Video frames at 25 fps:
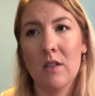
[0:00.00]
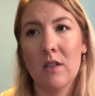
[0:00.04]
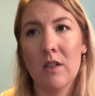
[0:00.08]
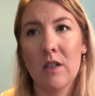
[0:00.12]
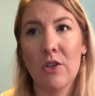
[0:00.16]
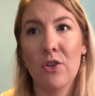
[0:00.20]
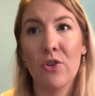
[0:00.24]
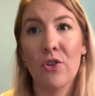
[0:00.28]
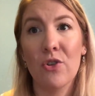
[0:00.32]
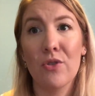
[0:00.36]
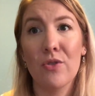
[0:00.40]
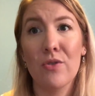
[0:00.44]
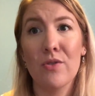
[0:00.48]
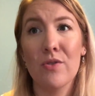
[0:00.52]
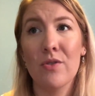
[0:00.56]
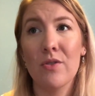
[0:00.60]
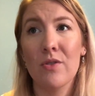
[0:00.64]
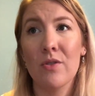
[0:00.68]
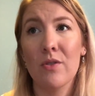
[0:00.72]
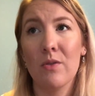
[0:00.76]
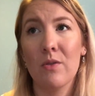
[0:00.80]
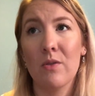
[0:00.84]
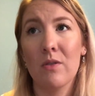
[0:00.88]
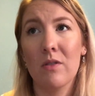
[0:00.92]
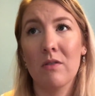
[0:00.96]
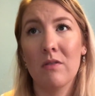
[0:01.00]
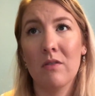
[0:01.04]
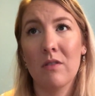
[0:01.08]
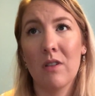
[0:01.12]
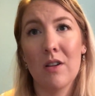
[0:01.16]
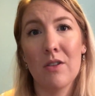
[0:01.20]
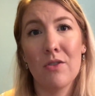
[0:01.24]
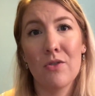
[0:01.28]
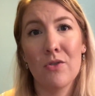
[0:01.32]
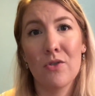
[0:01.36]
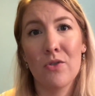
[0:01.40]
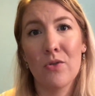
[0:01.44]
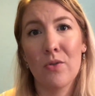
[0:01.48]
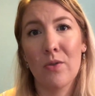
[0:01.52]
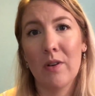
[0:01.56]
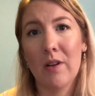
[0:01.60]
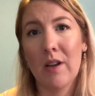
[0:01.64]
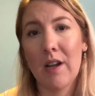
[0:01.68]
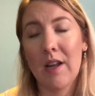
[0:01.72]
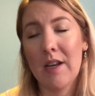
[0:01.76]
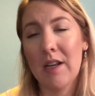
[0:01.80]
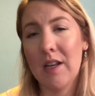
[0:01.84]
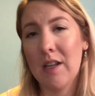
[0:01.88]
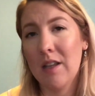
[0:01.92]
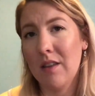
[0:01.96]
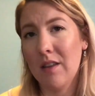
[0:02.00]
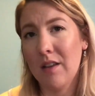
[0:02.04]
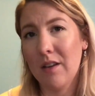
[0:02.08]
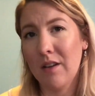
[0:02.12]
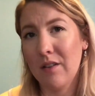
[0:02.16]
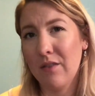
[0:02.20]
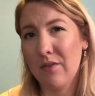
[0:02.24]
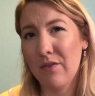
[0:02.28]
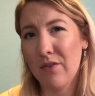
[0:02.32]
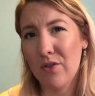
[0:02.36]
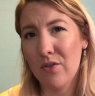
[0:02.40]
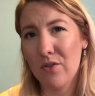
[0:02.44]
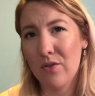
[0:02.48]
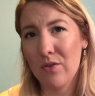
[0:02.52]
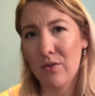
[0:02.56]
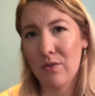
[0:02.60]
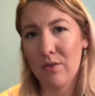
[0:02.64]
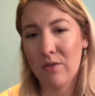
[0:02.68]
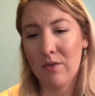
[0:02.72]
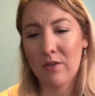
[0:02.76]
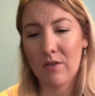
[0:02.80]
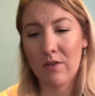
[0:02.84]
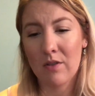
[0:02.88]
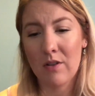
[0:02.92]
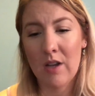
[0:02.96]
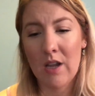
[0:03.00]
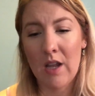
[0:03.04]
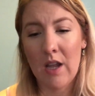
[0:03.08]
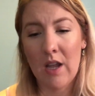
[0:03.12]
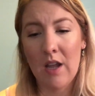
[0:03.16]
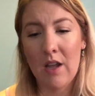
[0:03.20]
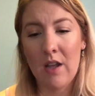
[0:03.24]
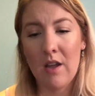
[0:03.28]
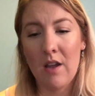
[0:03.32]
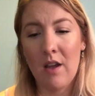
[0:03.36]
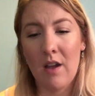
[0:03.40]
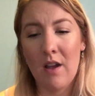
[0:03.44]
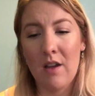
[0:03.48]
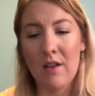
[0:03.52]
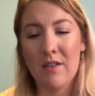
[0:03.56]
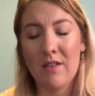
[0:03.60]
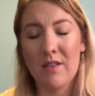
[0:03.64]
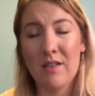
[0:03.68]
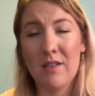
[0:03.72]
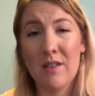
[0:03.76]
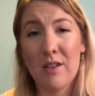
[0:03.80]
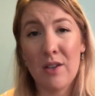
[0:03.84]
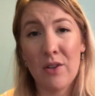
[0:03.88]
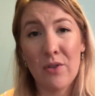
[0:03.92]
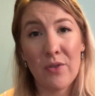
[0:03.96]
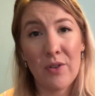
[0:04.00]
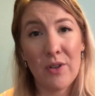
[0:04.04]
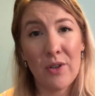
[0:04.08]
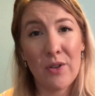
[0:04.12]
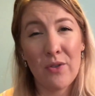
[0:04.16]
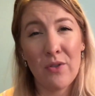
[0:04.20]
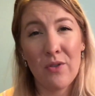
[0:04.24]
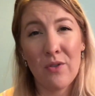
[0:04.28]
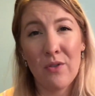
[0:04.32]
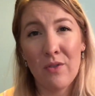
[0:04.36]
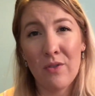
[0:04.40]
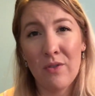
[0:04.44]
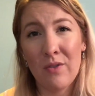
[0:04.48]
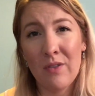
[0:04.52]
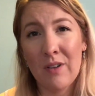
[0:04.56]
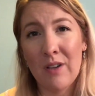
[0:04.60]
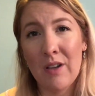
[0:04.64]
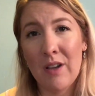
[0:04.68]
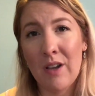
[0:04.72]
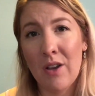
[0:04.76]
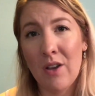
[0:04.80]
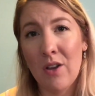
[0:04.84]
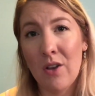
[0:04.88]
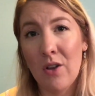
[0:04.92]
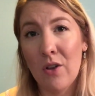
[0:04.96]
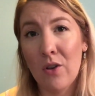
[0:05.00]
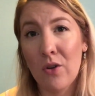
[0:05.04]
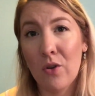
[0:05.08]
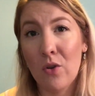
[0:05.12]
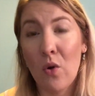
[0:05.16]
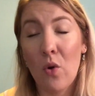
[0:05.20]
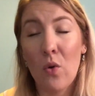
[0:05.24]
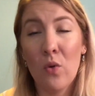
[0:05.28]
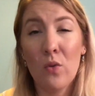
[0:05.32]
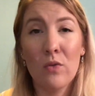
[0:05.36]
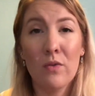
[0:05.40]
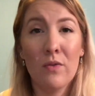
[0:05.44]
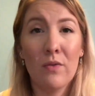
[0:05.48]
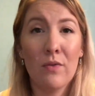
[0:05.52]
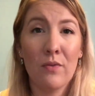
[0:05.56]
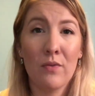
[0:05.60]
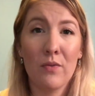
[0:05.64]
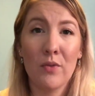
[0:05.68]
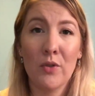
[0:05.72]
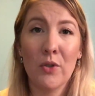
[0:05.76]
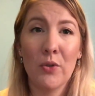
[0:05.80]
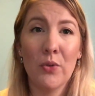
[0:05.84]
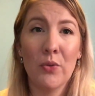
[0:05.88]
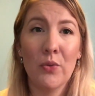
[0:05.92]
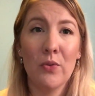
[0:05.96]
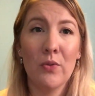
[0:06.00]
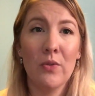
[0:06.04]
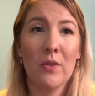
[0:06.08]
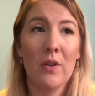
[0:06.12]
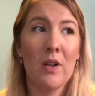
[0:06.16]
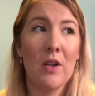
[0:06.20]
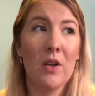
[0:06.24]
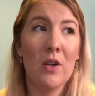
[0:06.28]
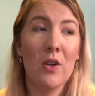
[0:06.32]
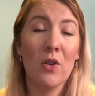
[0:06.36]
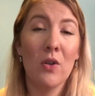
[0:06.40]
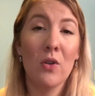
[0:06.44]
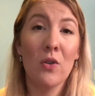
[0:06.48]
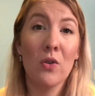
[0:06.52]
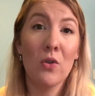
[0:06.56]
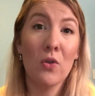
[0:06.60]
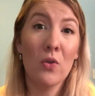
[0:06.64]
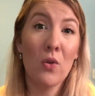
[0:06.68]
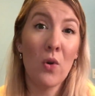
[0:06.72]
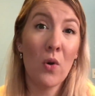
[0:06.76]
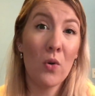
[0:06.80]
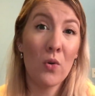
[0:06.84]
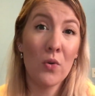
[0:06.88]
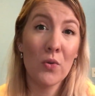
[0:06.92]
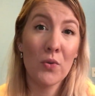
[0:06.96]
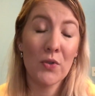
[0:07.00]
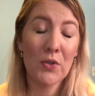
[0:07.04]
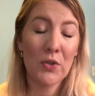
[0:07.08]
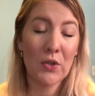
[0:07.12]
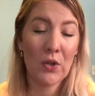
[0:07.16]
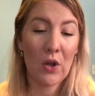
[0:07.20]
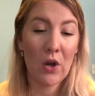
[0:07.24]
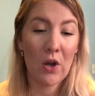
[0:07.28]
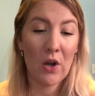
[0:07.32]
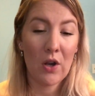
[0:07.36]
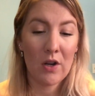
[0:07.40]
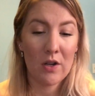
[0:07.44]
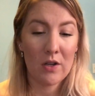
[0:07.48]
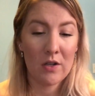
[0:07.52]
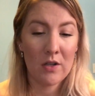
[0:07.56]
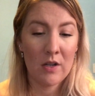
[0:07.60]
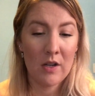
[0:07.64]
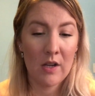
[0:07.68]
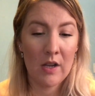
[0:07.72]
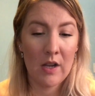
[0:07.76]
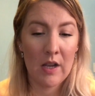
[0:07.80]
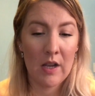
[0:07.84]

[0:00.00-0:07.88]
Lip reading: dinners or lunch or anything of the sort. Cereal, cold fruit, coleslaw,